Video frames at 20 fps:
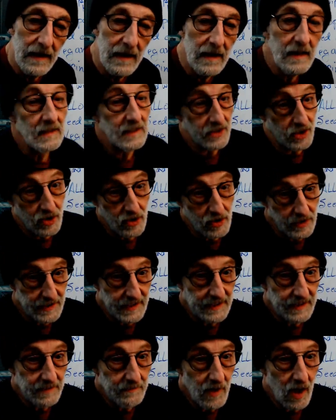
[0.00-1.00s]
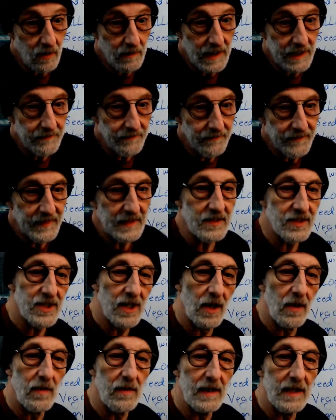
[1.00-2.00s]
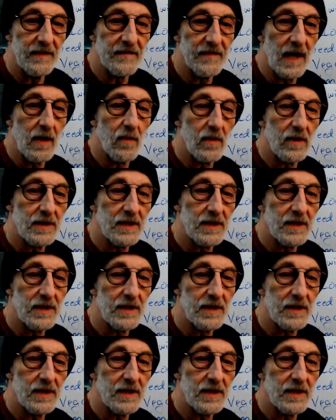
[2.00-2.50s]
It's good in the moment. So if I were to